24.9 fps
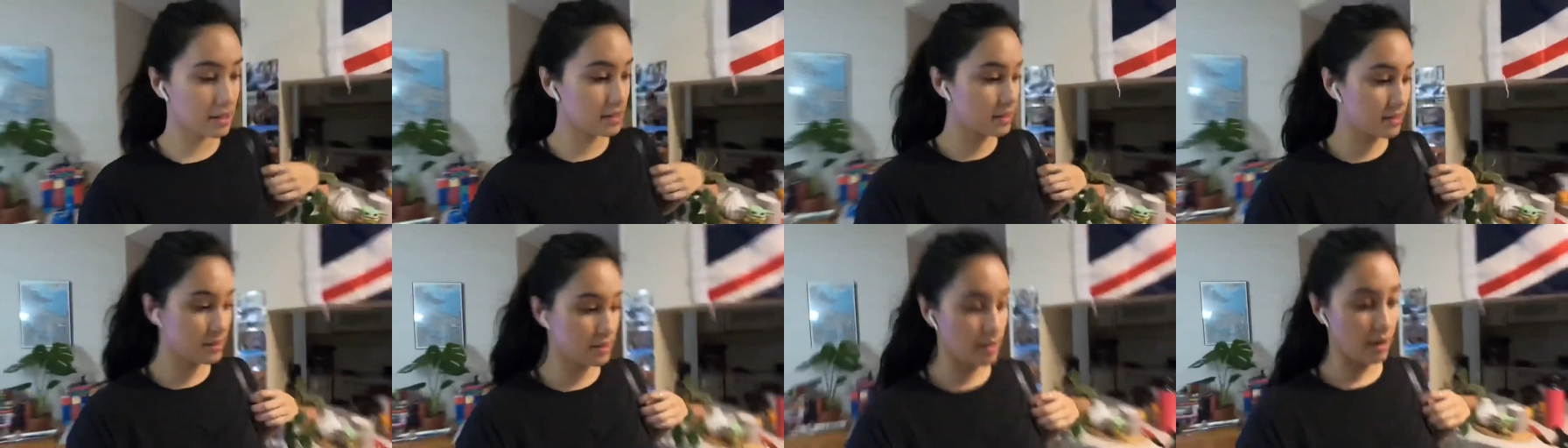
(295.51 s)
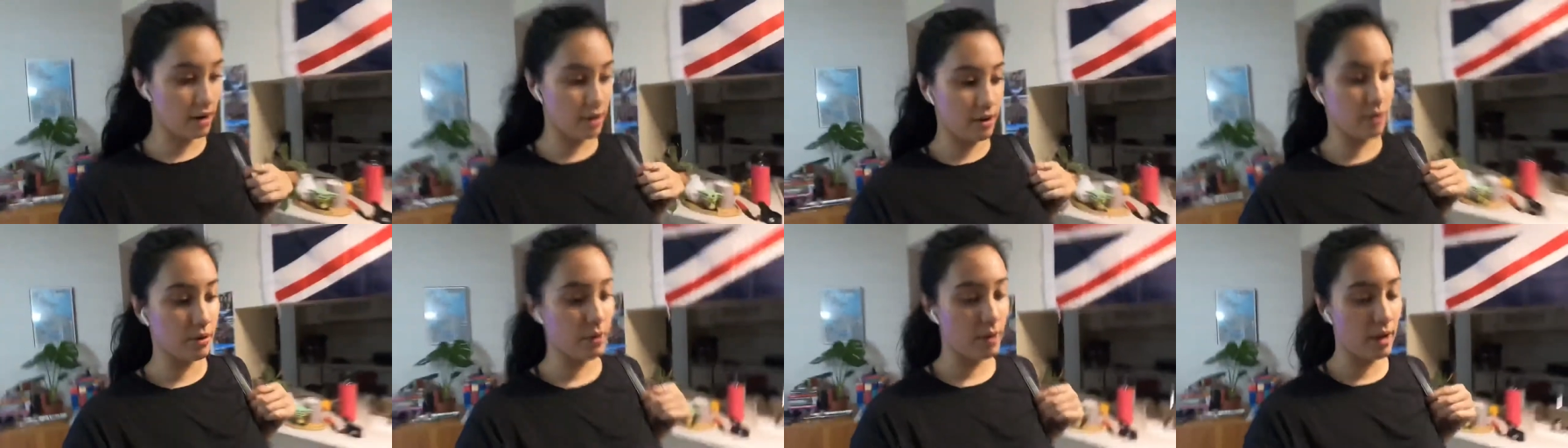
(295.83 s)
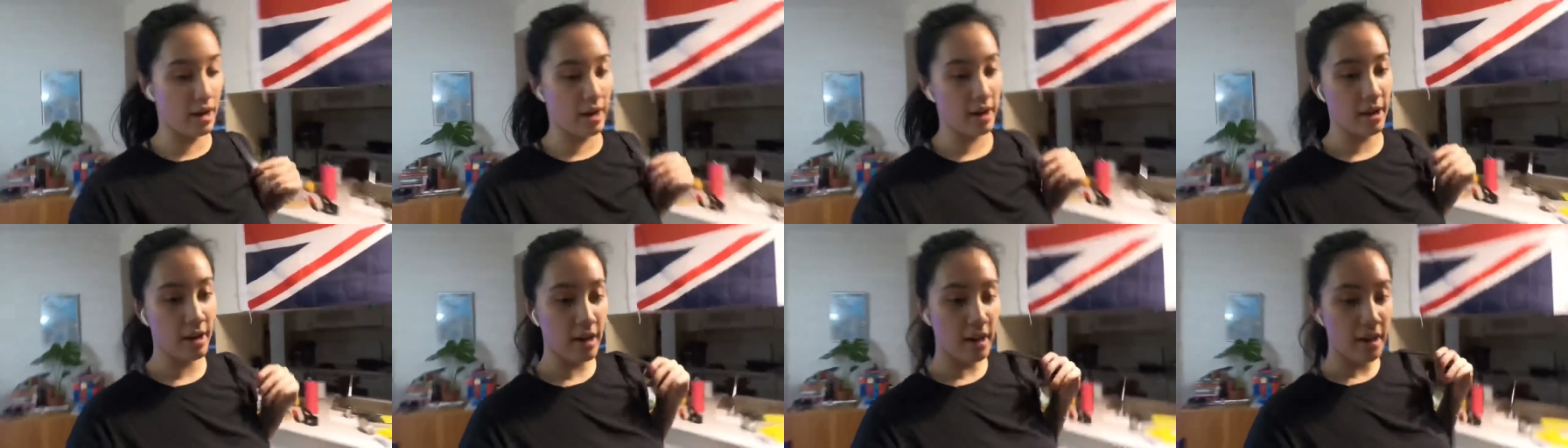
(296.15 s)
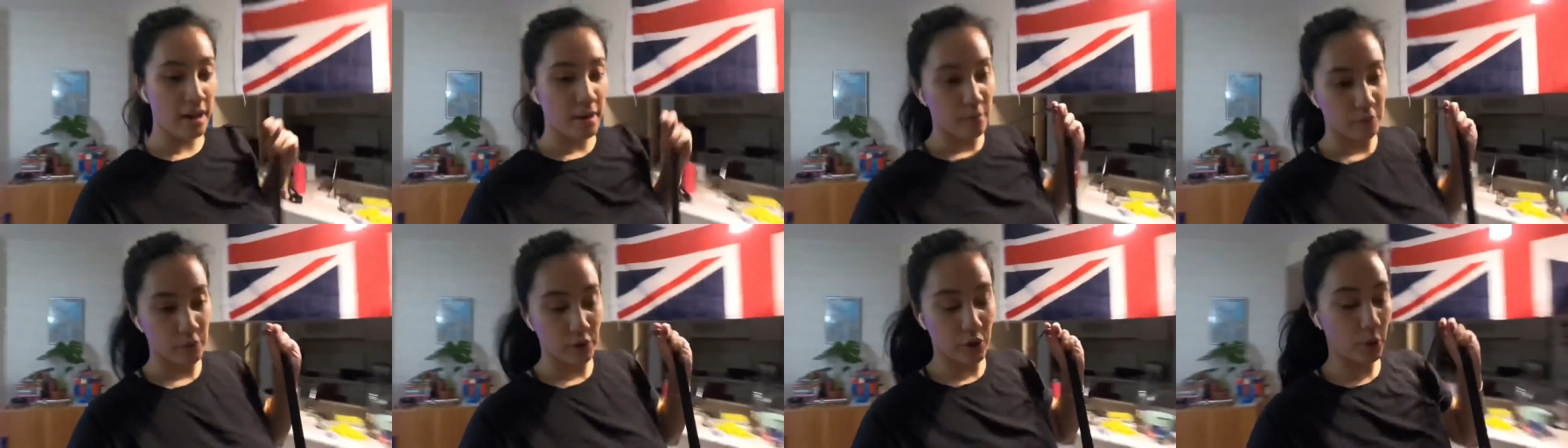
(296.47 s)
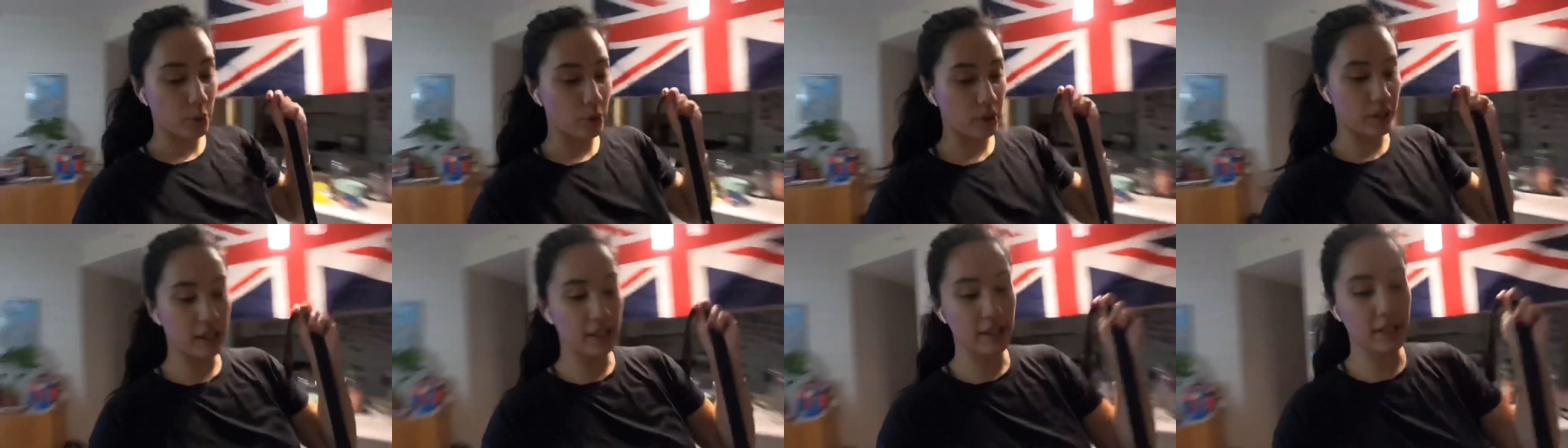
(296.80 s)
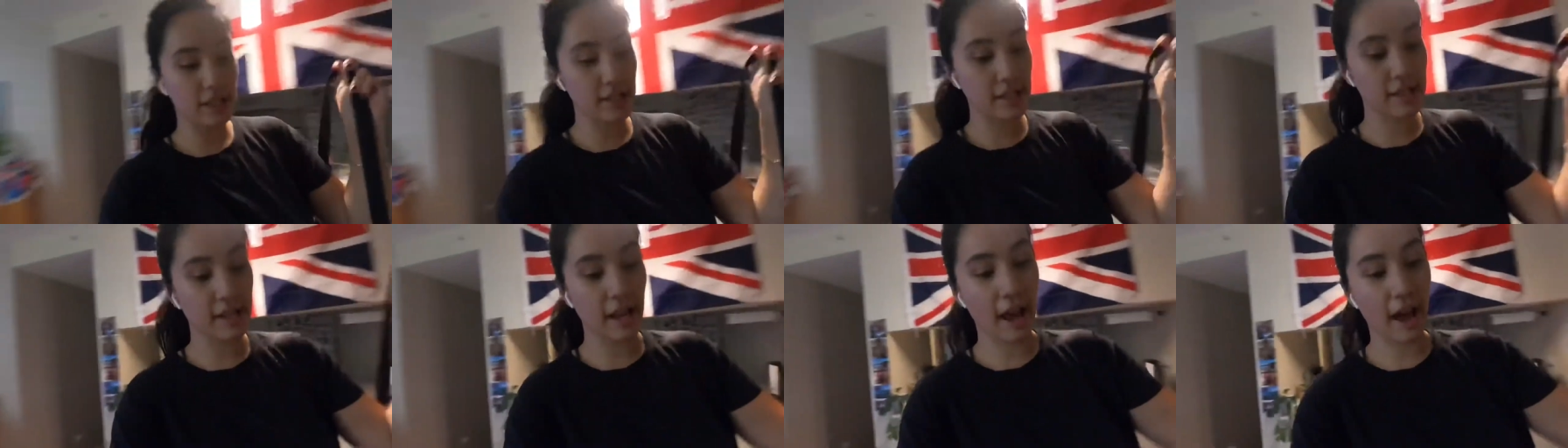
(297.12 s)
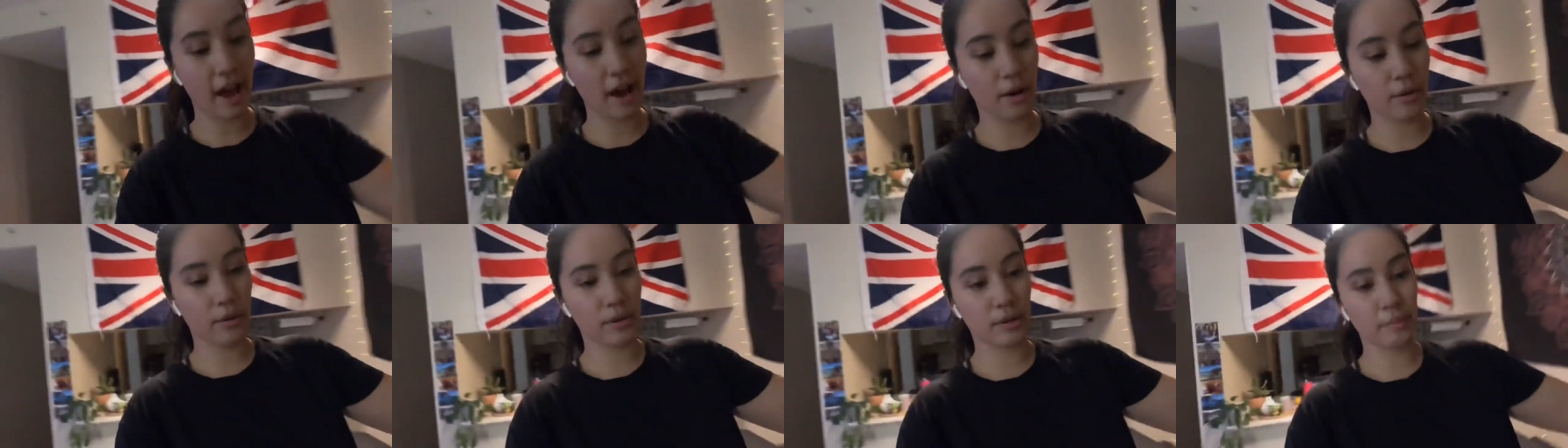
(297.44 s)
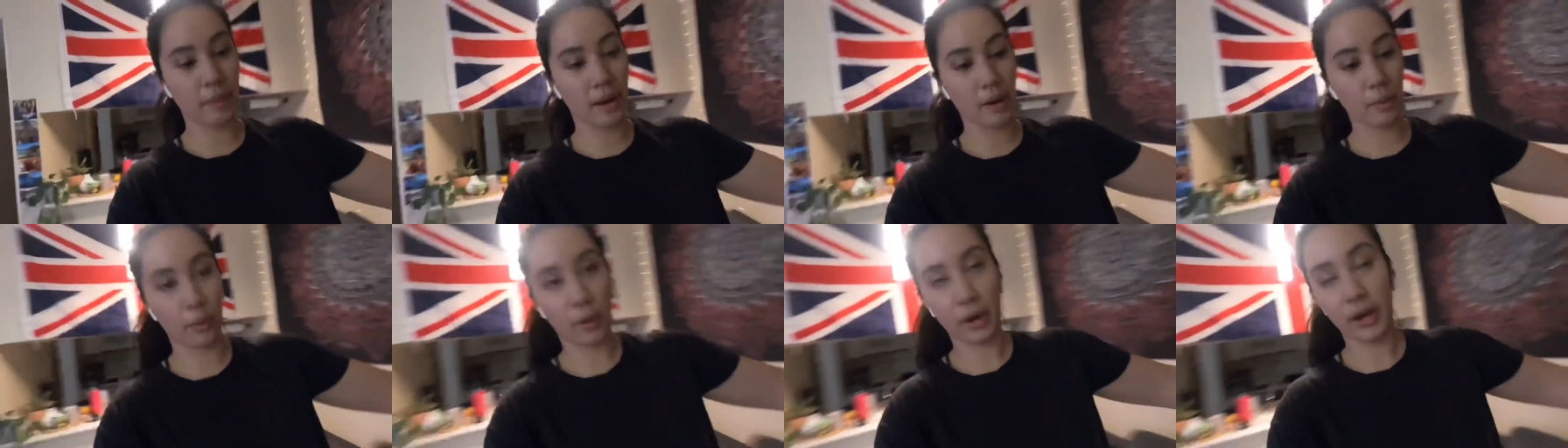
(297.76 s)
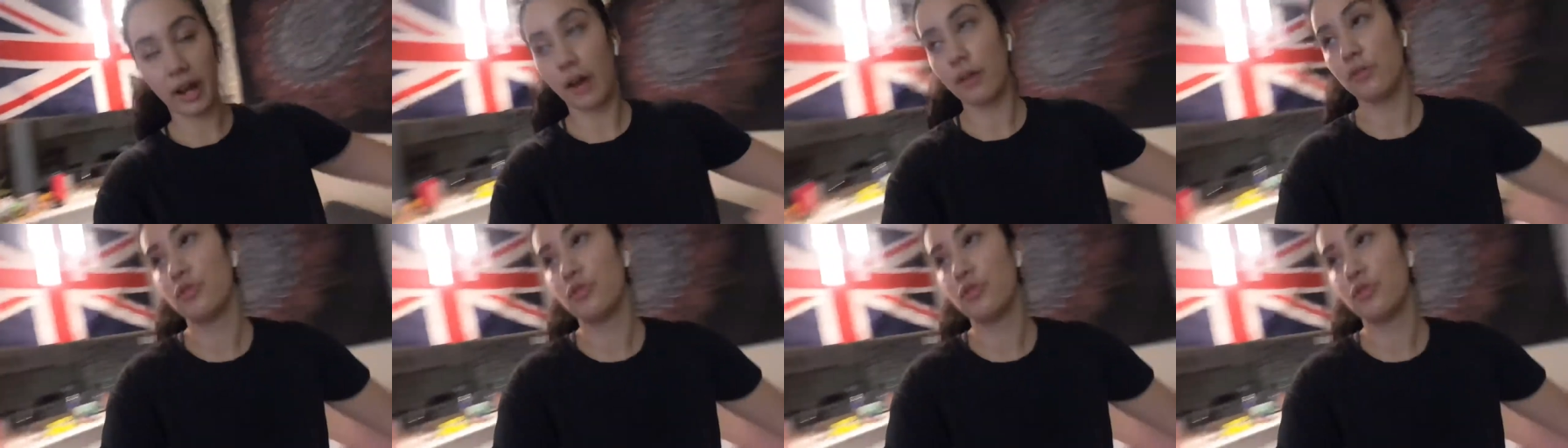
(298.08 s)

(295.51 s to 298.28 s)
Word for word: So uh, recording this now in my workout